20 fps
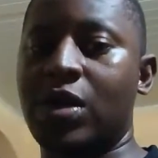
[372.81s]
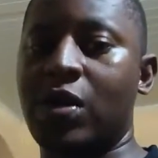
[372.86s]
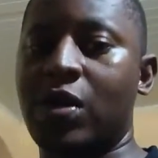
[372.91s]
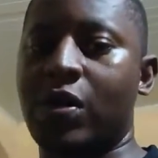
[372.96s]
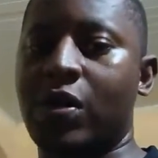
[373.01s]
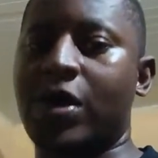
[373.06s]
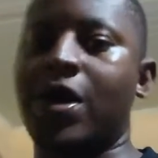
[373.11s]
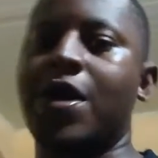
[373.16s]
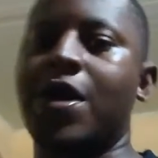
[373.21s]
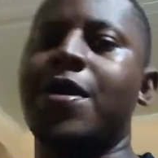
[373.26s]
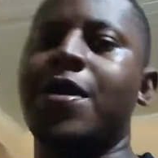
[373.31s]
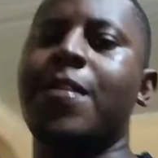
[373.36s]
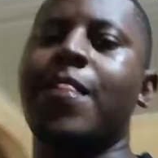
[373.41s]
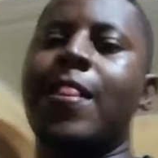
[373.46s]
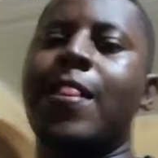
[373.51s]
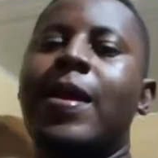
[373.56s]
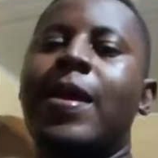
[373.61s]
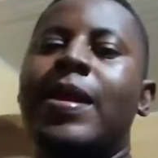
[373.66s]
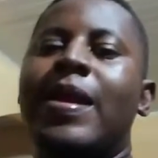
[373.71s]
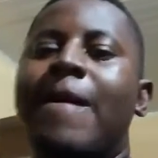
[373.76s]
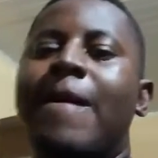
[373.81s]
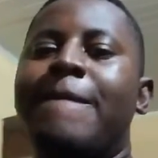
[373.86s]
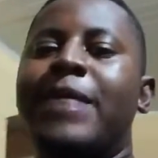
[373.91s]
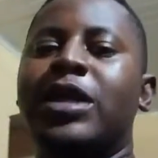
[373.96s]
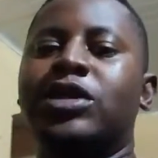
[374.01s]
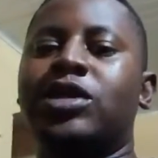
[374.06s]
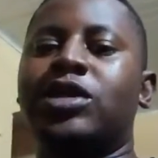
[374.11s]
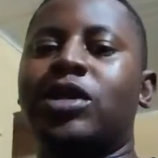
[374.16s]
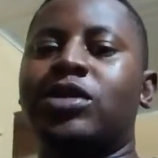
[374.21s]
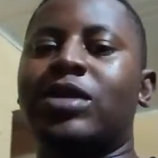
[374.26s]
Okay, now
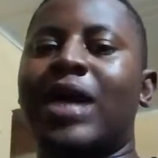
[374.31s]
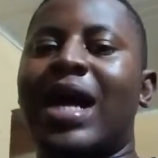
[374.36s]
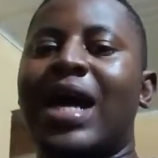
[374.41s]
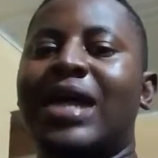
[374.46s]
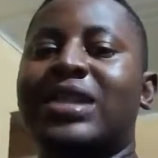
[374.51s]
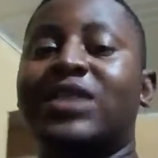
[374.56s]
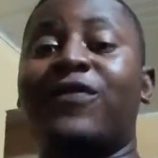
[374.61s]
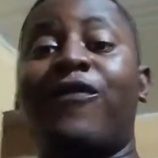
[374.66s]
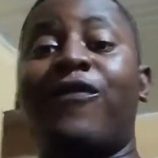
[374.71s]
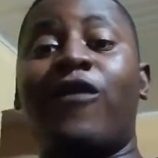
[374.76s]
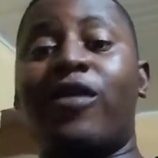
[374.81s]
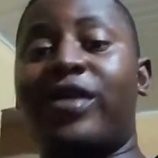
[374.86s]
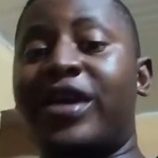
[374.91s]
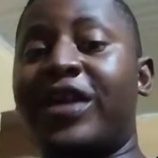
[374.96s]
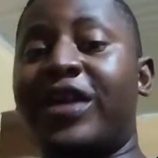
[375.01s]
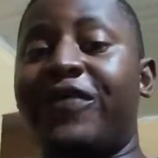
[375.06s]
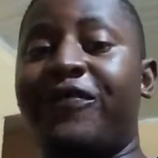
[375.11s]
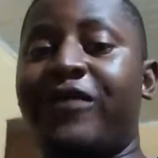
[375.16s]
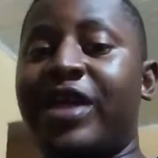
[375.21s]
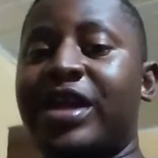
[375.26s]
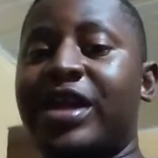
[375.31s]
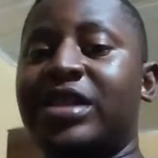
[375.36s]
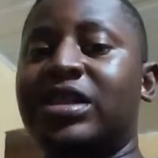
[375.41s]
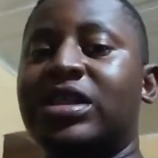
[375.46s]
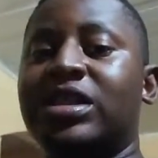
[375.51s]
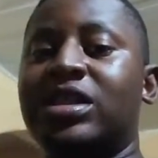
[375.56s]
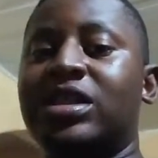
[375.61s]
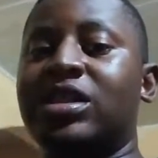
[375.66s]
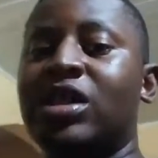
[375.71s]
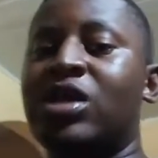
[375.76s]
make sure to ask for
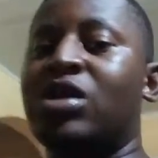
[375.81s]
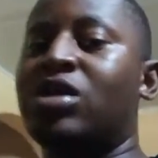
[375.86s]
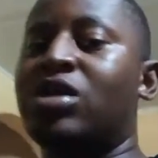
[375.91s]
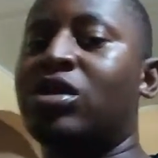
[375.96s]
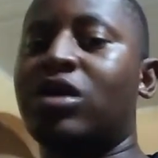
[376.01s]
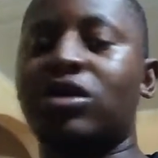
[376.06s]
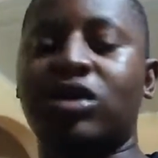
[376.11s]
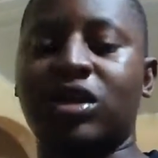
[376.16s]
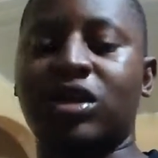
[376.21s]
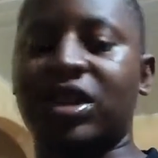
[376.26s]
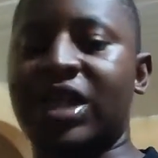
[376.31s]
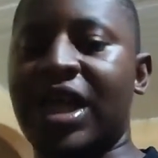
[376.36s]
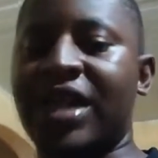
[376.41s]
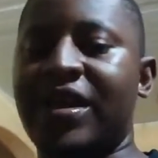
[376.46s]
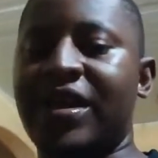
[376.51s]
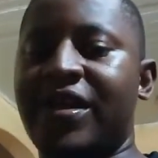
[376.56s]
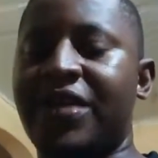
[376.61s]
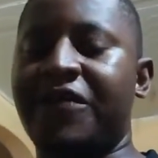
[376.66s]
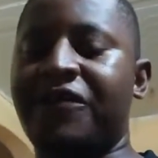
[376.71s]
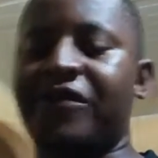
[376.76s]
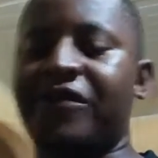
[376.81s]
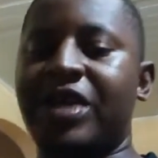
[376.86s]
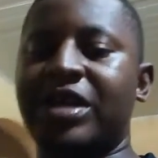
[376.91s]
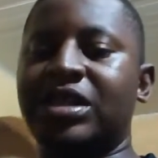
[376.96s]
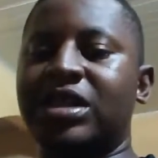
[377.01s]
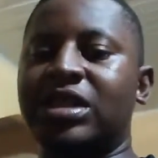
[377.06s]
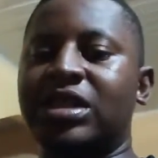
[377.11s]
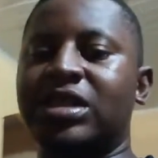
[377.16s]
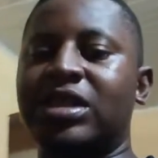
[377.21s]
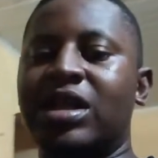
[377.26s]
references, not just any
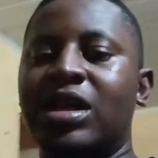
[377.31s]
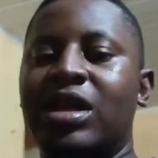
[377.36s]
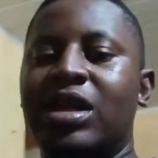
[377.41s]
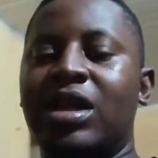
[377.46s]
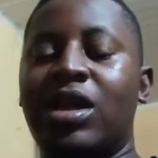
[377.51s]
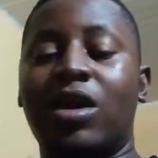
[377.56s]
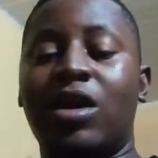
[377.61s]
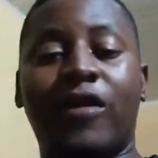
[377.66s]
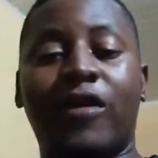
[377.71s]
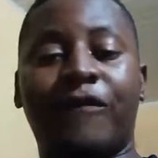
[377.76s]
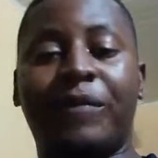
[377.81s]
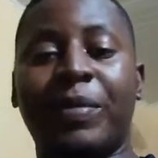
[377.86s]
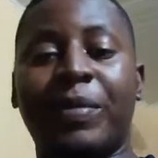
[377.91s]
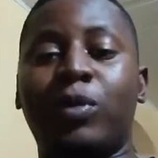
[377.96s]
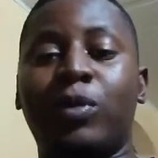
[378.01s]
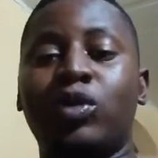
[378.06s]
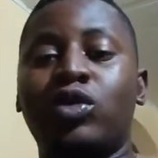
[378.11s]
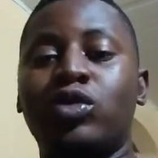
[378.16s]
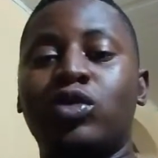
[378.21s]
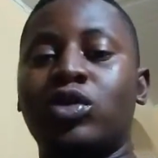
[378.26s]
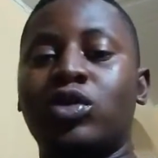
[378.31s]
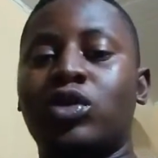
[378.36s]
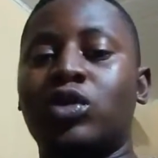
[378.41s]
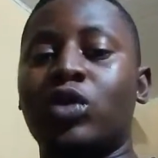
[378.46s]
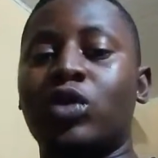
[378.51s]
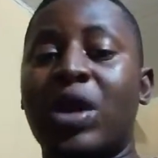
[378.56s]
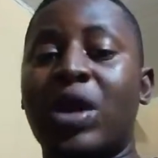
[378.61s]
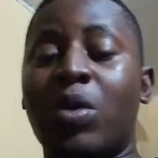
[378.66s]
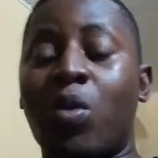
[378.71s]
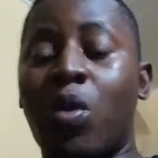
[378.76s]
references. A lot of people
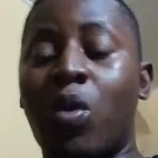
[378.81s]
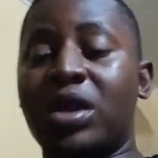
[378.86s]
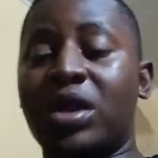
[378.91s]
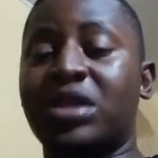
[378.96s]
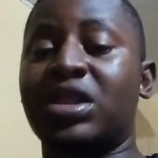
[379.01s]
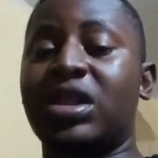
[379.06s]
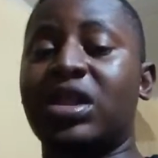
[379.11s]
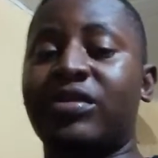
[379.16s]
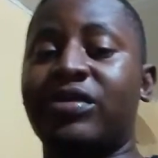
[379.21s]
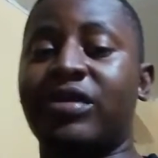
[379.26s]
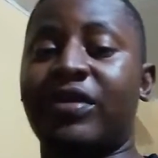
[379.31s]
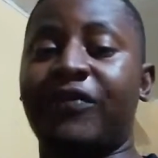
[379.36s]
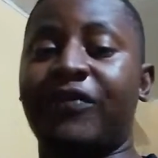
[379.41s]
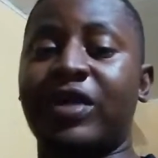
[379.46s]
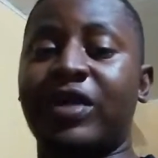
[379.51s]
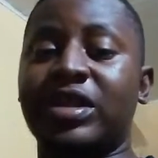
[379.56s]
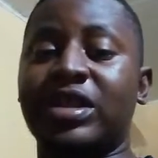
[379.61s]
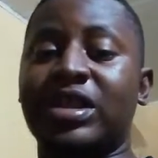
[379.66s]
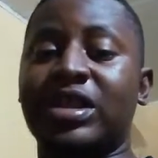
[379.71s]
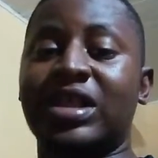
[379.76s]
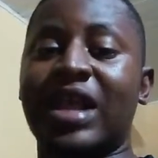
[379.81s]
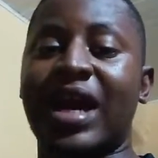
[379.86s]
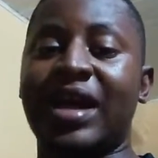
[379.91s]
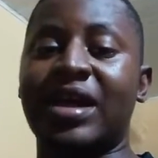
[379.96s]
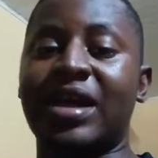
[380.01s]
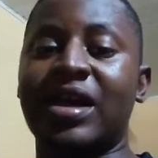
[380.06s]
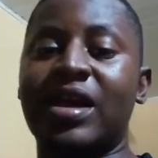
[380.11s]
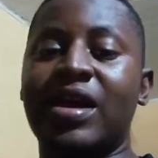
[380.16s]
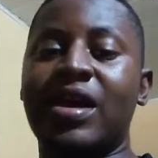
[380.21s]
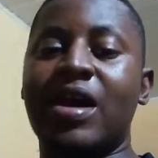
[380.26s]
use quality references like
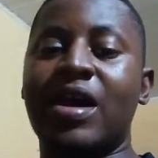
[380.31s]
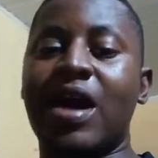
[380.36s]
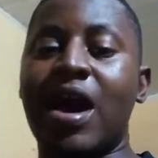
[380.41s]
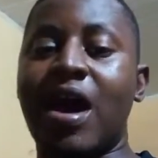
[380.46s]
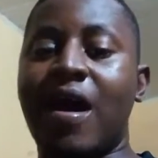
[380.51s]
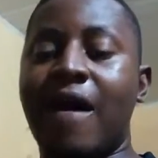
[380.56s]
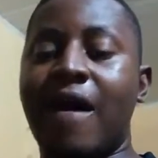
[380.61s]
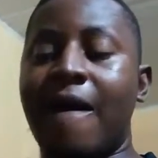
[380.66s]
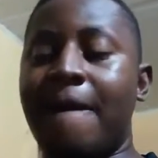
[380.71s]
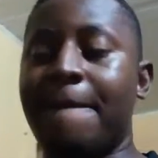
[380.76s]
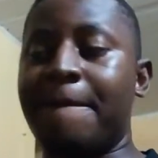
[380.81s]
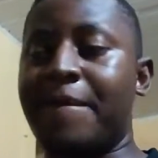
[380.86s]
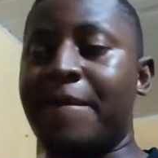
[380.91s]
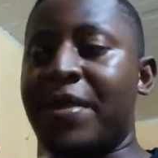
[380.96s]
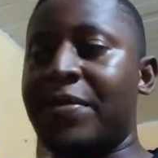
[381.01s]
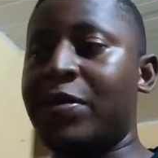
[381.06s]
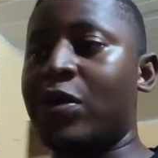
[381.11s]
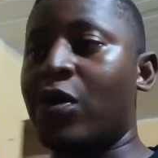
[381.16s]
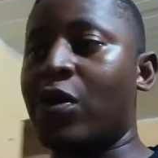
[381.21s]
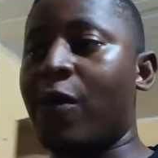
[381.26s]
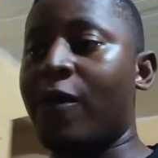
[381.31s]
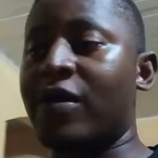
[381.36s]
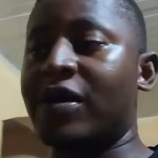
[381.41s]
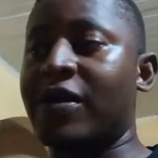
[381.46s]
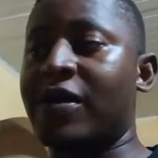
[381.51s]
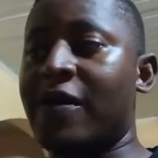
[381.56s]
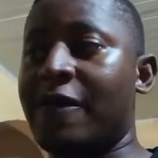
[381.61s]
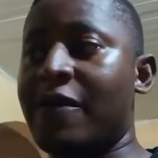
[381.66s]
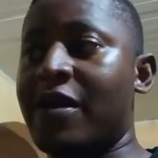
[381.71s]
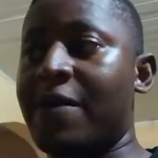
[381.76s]
maybe
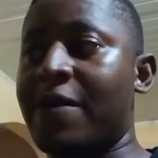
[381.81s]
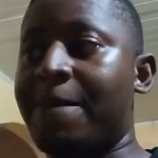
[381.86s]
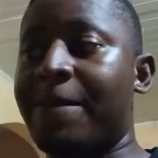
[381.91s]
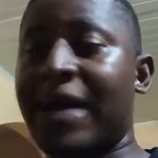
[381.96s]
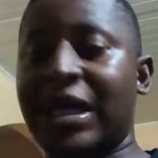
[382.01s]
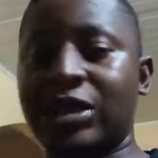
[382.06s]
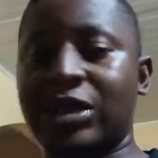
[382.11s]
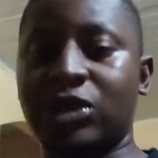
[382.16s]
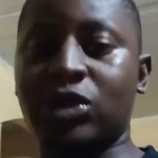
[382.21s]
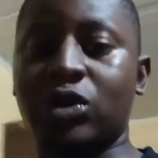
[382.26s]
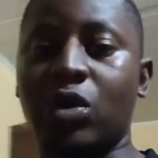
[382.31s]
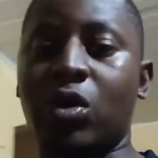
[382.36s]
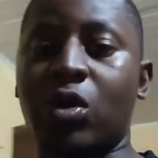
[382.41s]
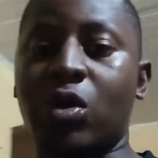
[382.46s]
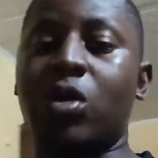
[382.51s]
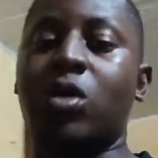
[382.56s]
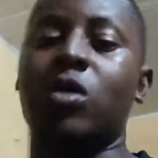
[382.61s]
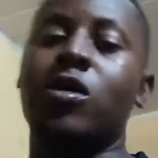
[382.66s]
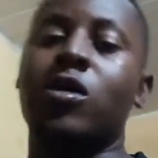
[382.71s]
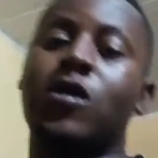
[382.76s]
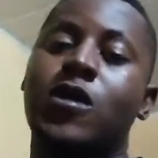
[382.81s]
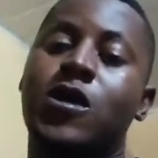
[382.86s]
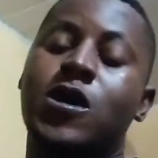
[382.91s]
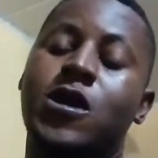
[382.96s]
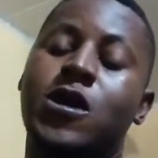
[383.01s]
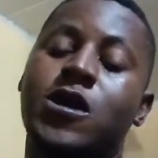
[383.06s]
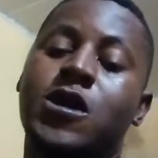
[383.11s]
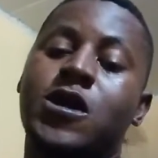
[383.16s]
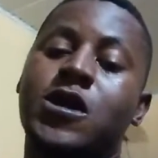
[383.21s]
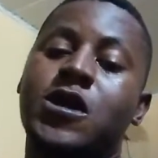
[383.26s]
the pastor,
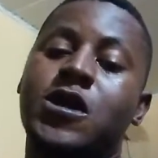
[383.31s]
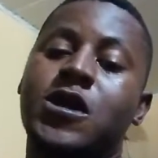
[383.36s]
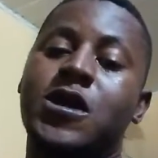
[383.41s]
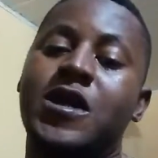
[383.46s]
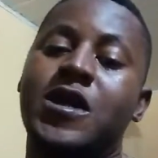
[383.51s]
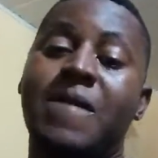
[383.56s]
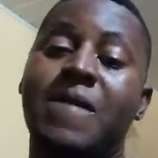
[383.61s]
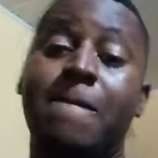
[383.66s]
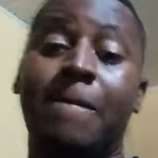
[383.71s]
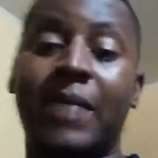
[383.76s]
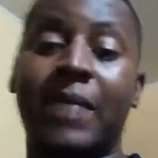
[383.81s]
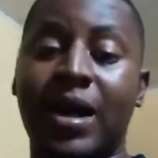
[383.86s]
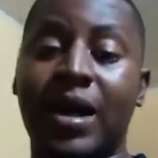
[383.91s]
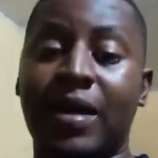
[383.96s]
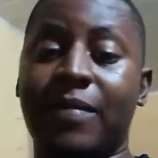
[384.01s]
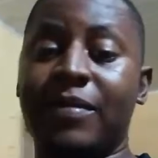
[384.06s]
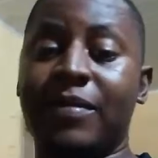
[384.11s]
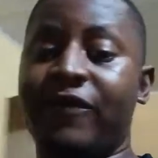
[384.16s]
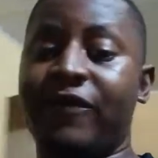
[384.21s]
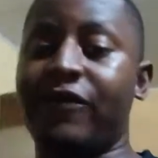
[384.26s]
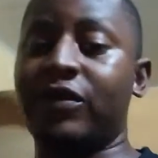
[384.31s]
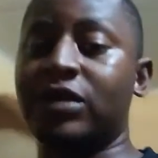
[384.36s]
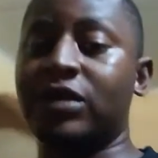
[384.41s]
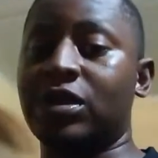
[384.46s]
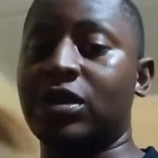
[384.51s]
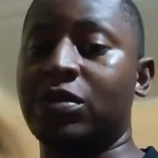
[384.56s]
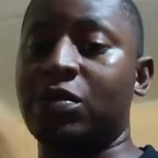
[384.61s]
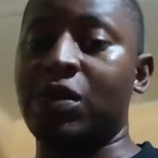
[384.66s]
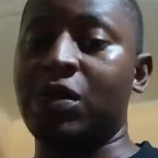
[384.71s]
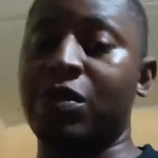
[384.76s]
the imam if he's
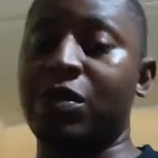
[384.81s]
a